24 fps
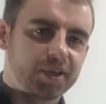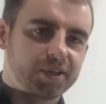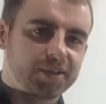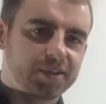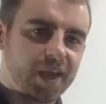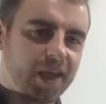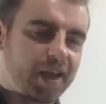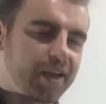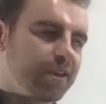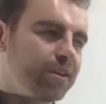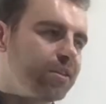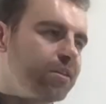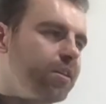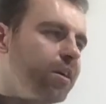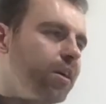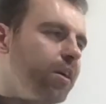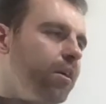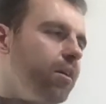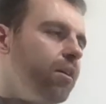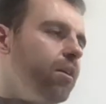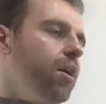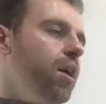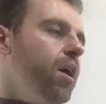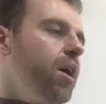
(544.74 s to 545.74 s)
seconds
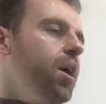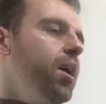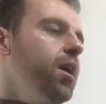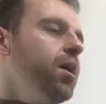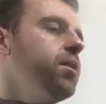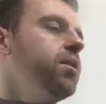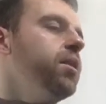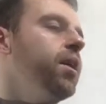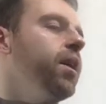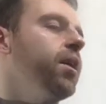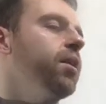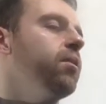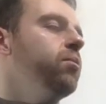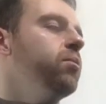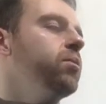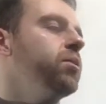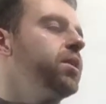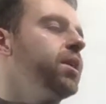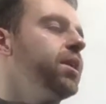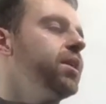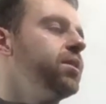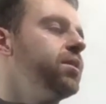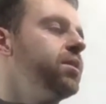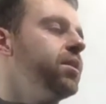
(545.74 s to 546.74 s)
there. Now,
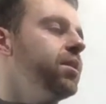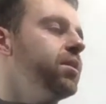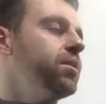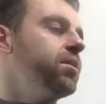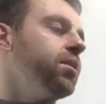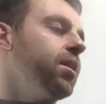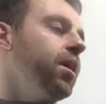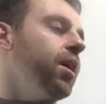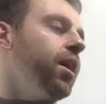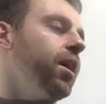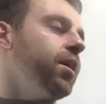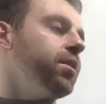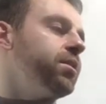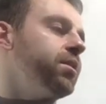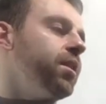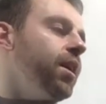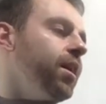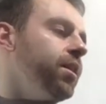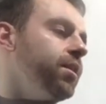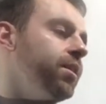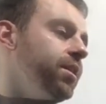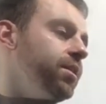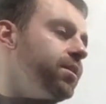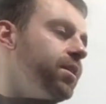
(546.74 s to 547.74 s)
this
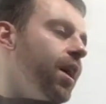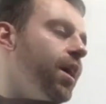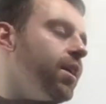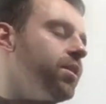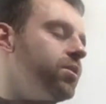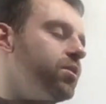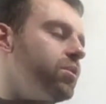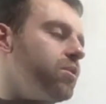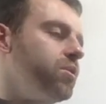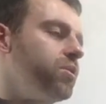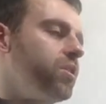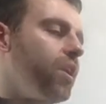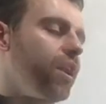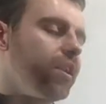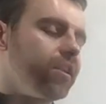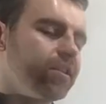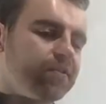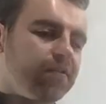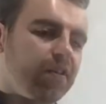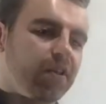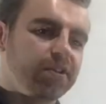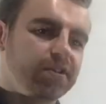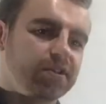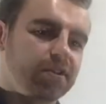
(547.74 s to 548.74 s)
answer
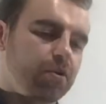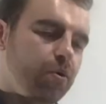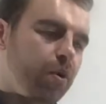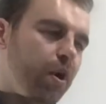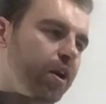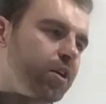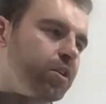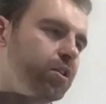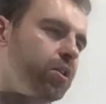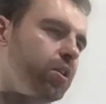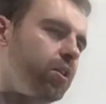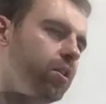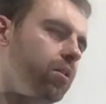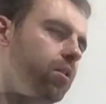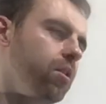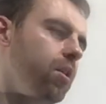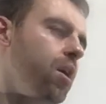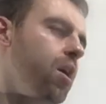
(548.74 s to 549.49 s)
satisfies the question.